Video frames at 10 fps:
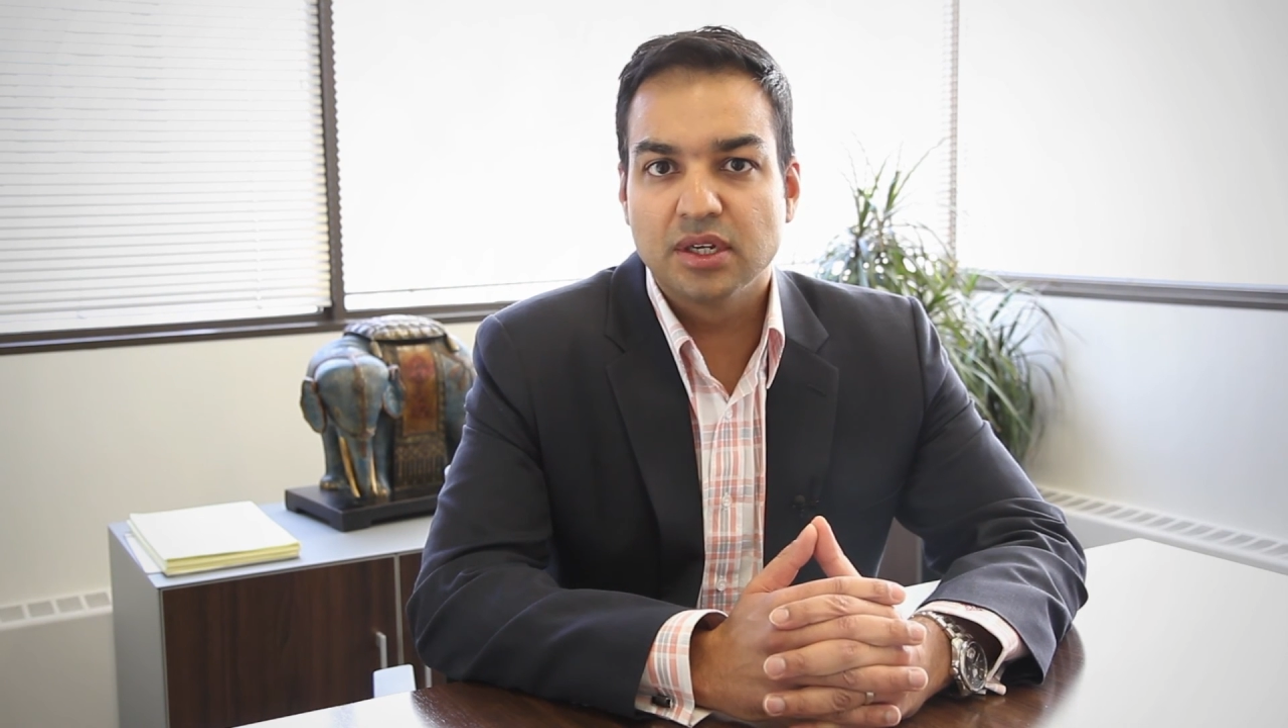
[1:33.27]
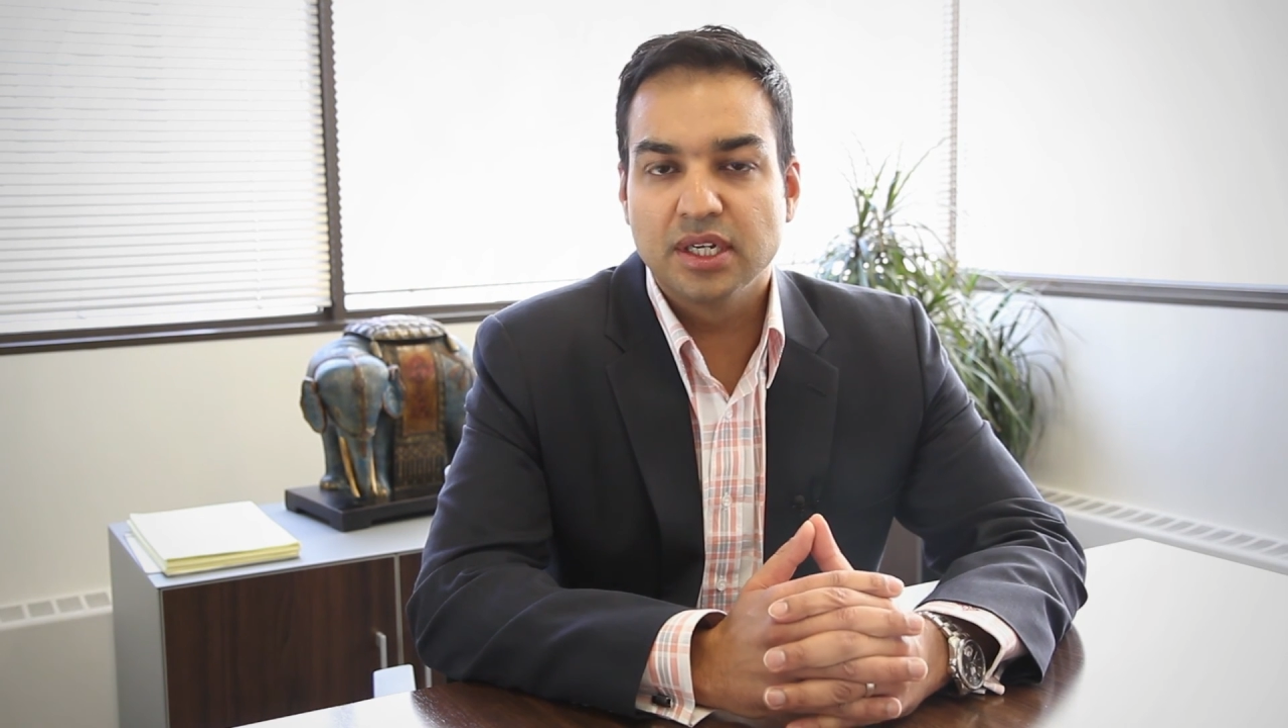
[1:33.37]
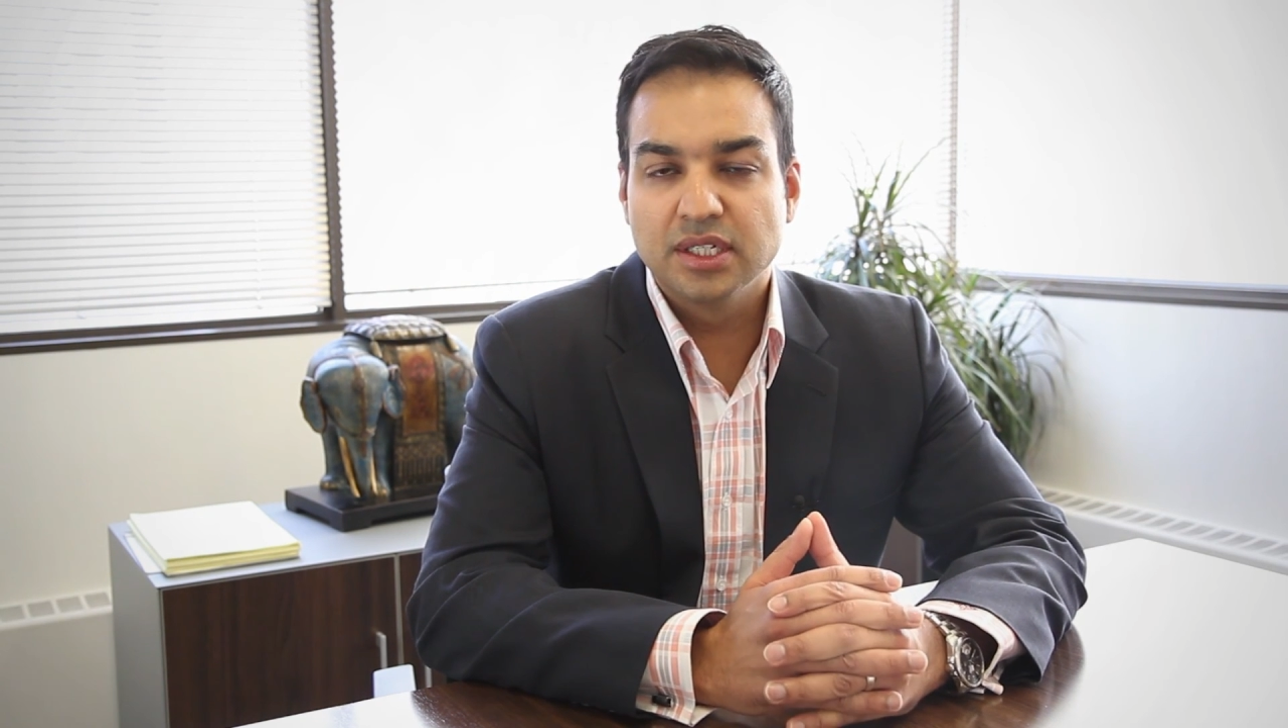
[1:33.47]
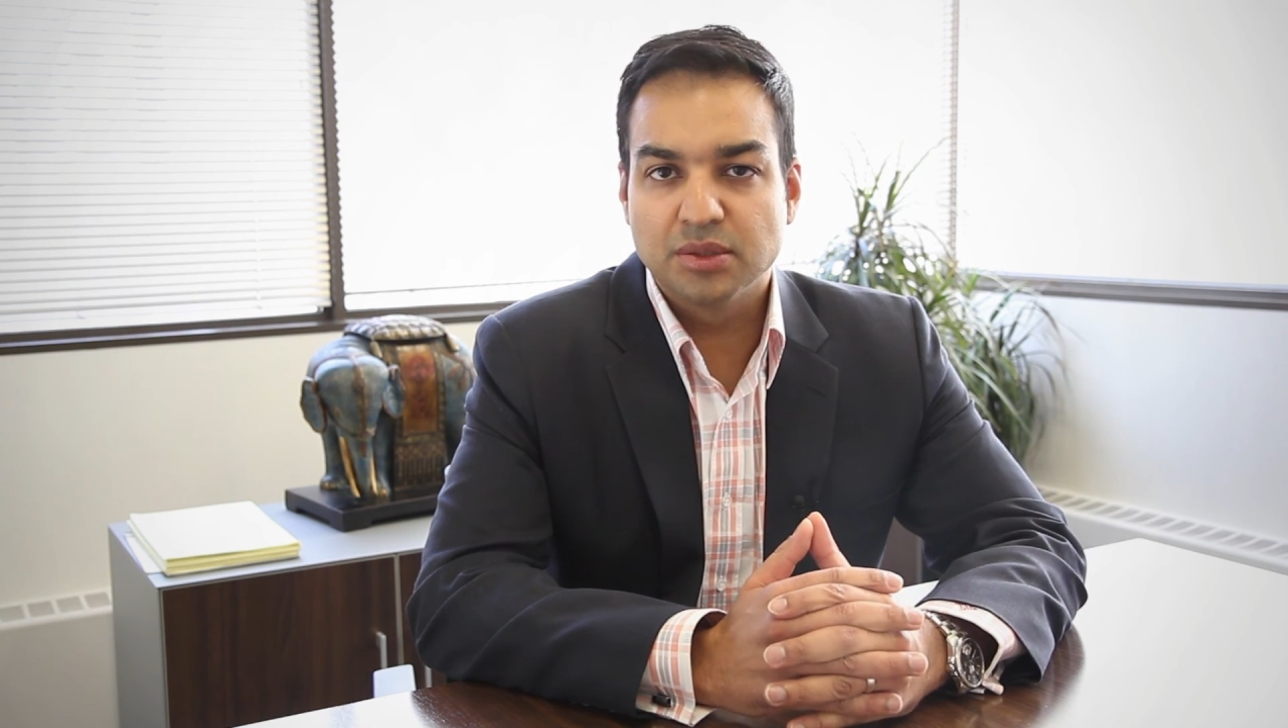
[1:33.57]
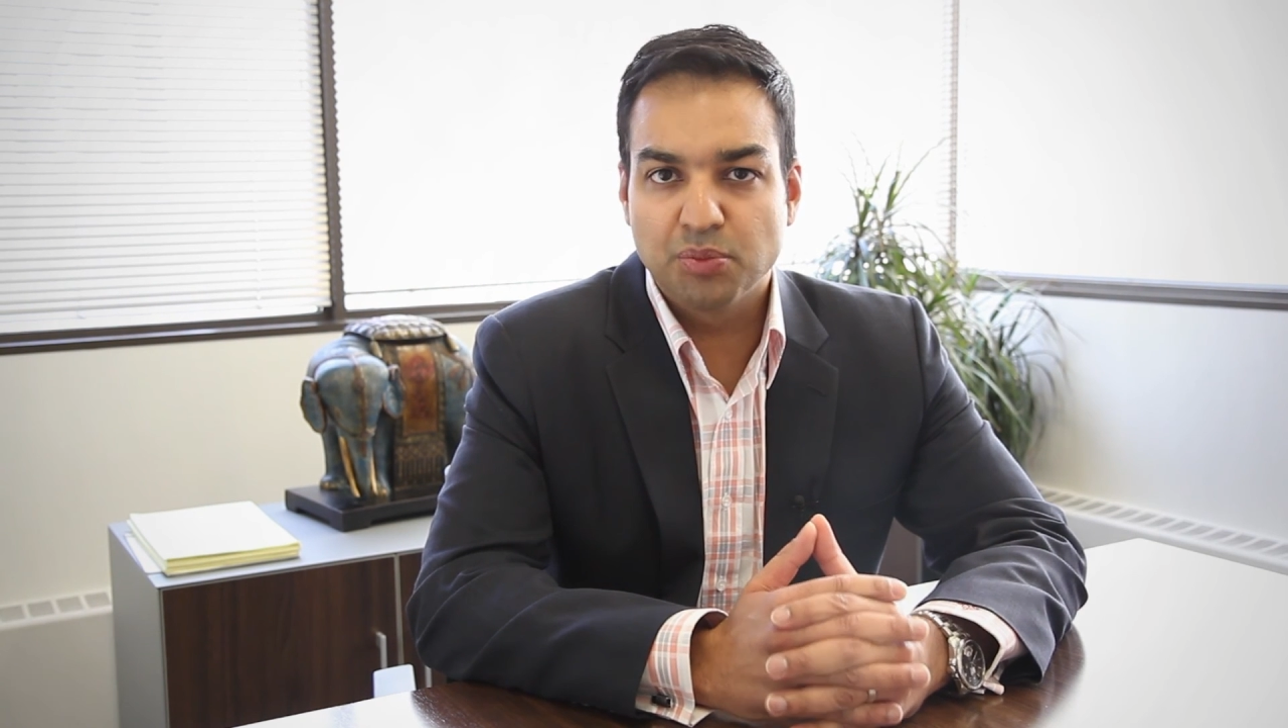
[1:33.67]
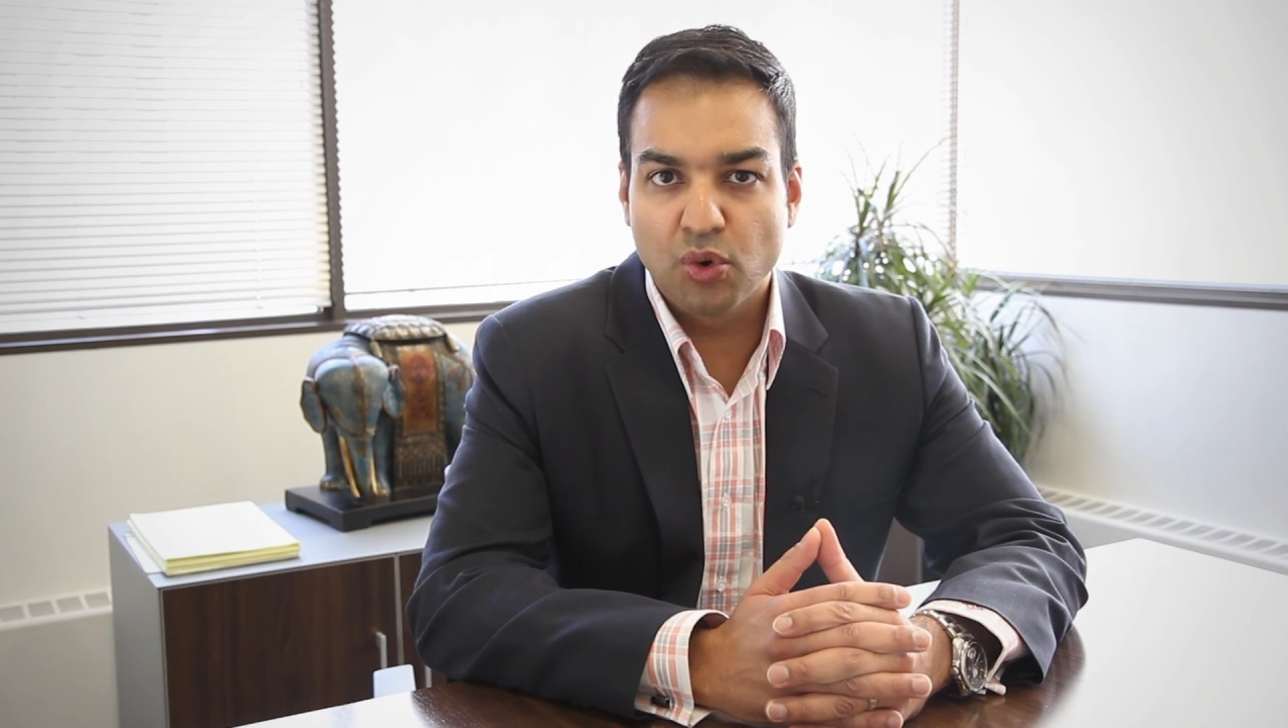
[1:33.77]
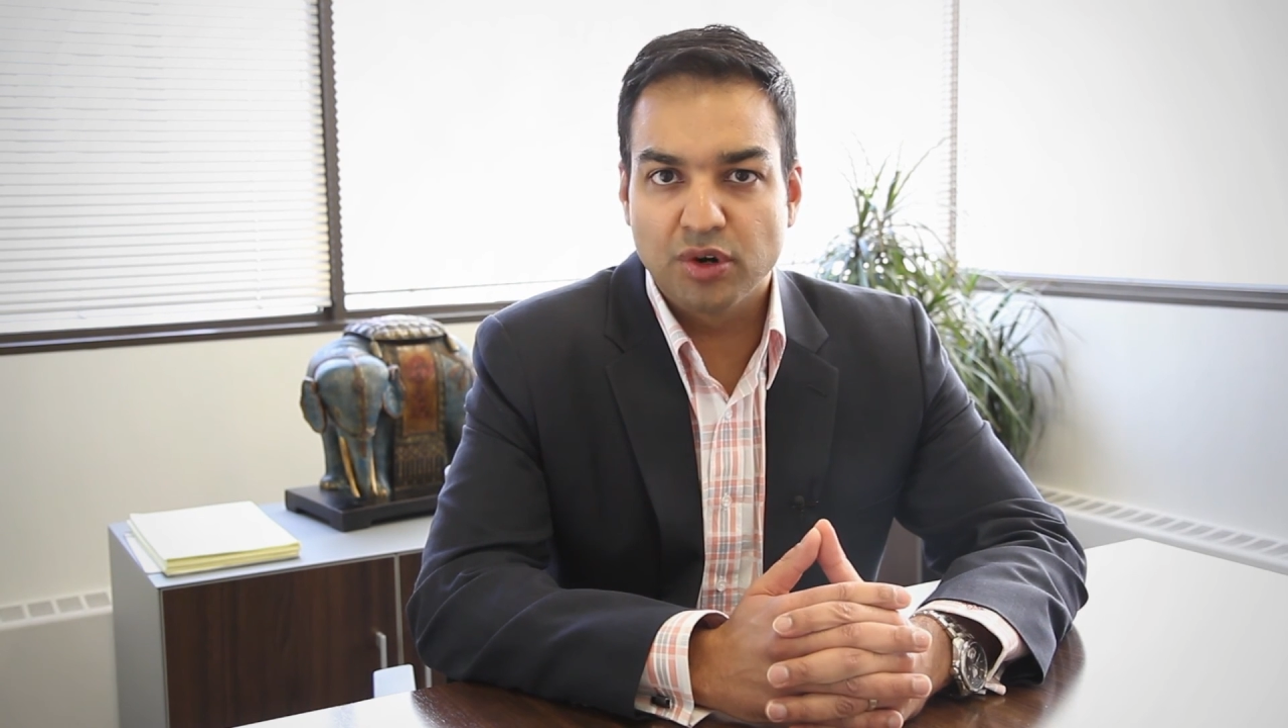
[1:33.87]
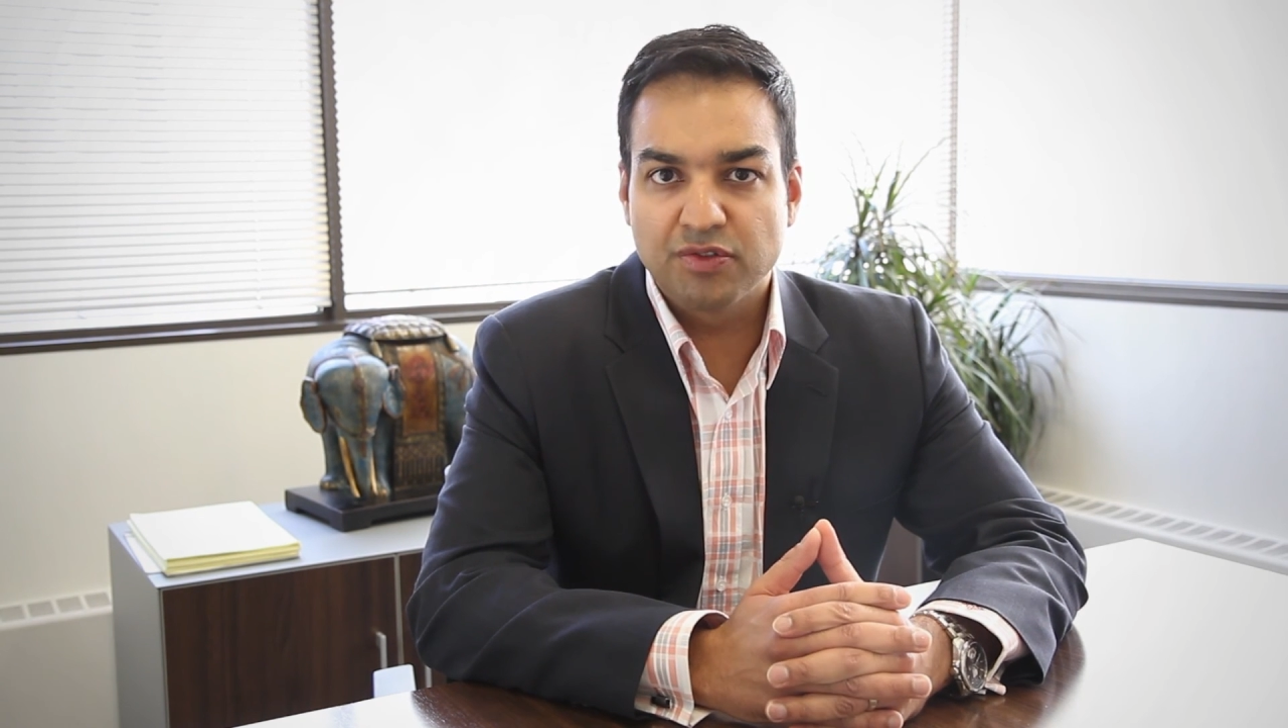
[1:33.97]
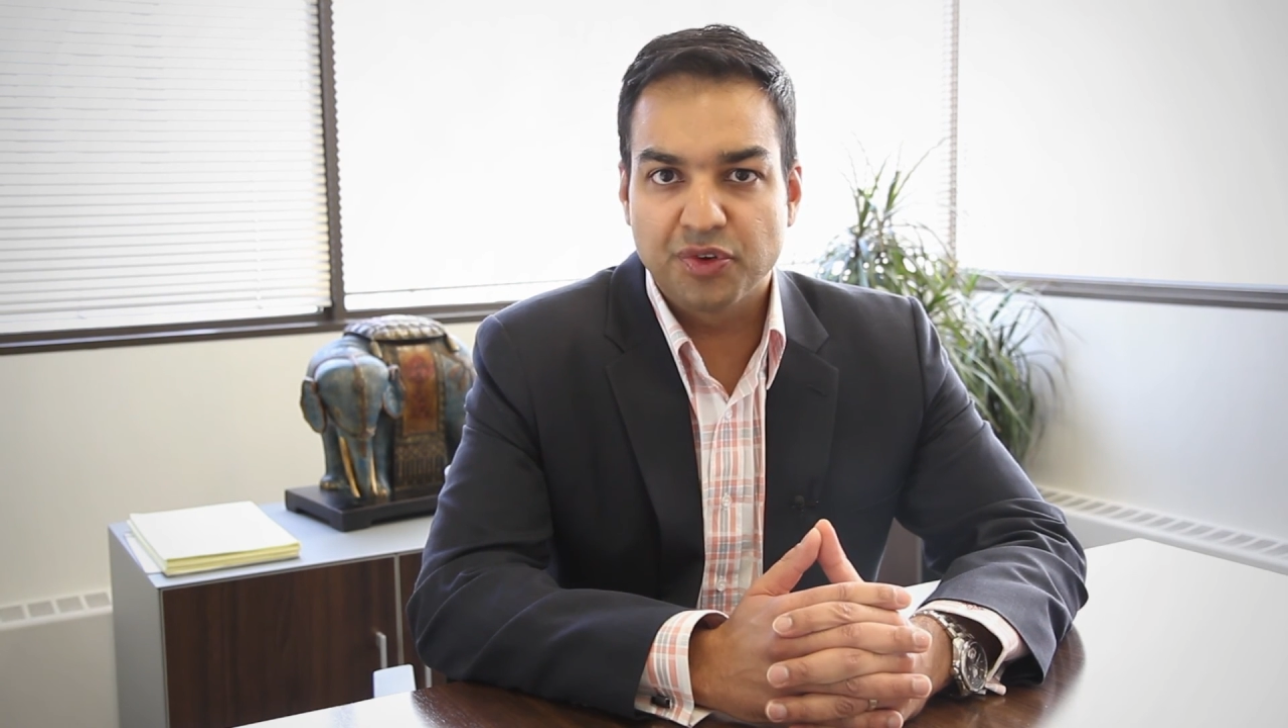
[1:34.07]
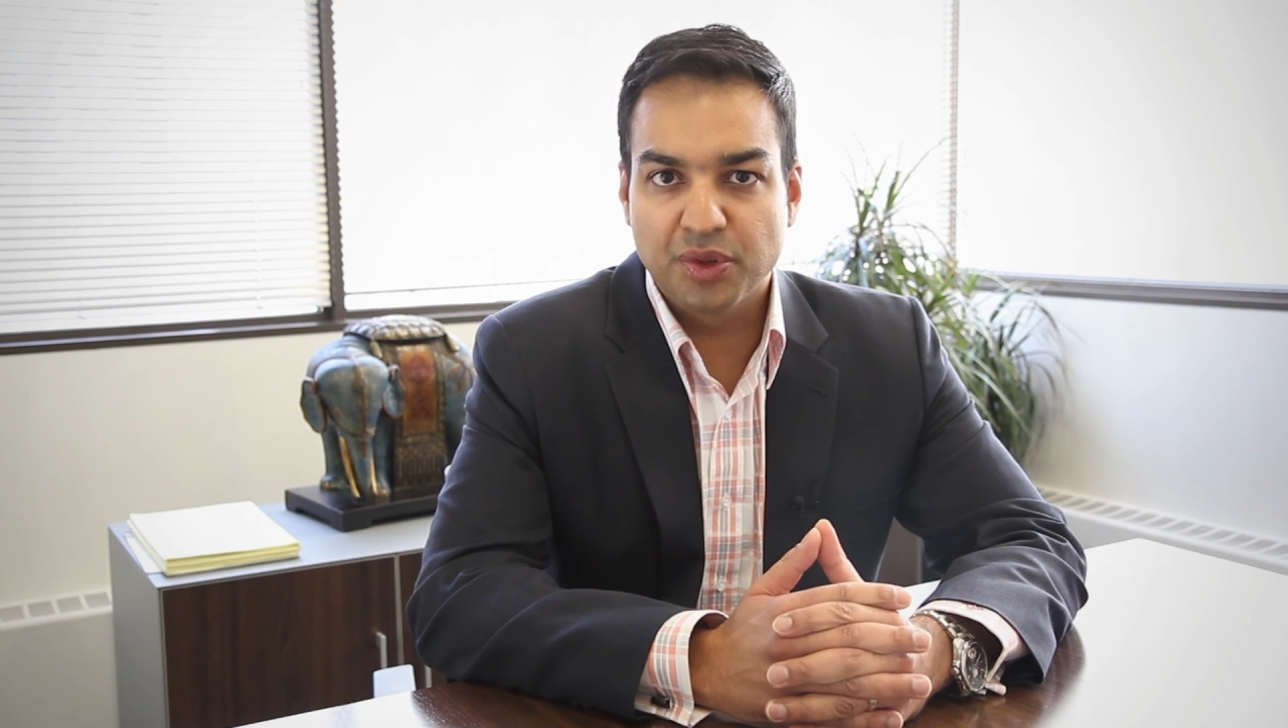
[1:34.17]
is important for the